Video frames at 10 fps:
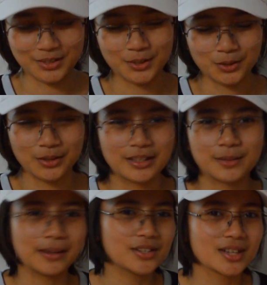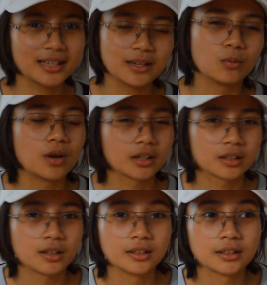So it's basically a
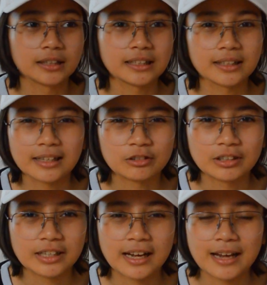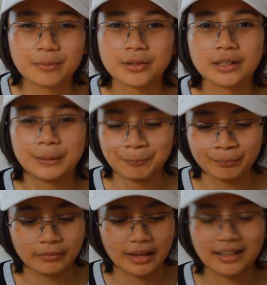watercolor and acrylic hybrid,
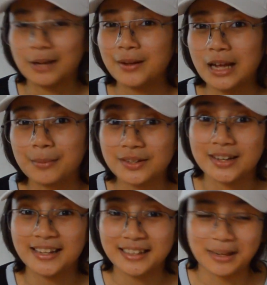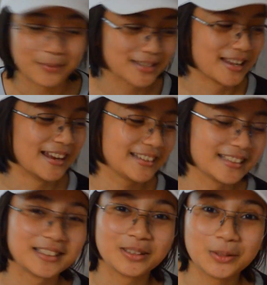and I'm
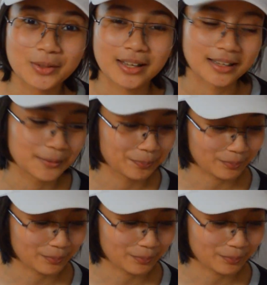excited to do that.